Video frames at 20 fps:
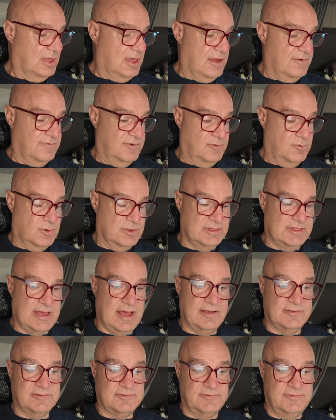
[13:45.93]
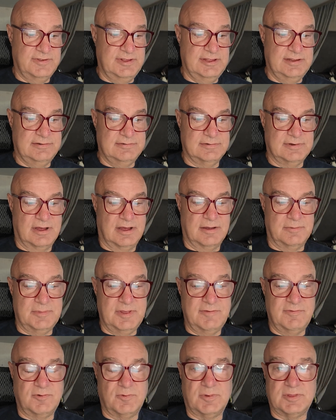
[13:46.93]
every 1,000 feet,
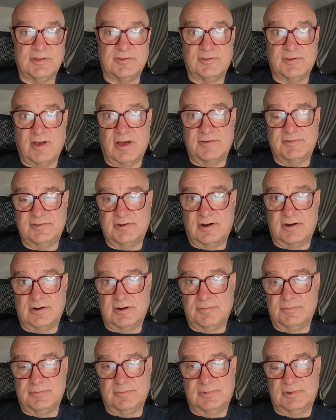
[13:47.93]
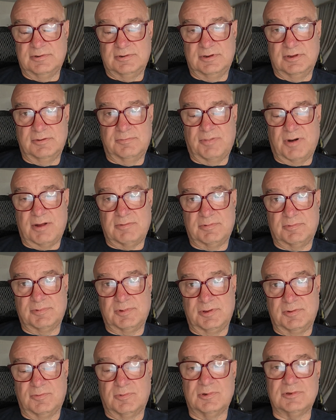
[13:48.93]
even with a soft start, it
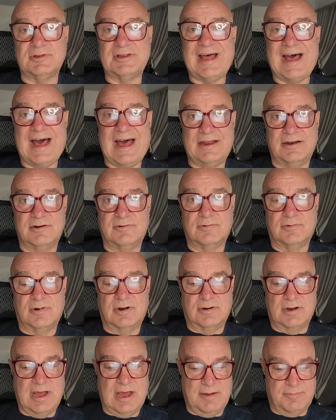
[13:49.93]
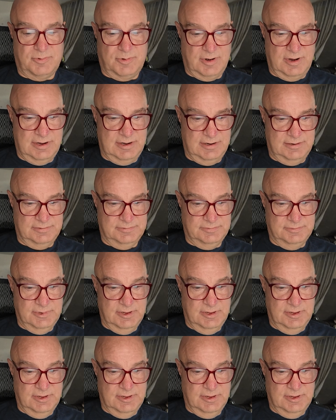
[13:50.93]
probably will not operate it.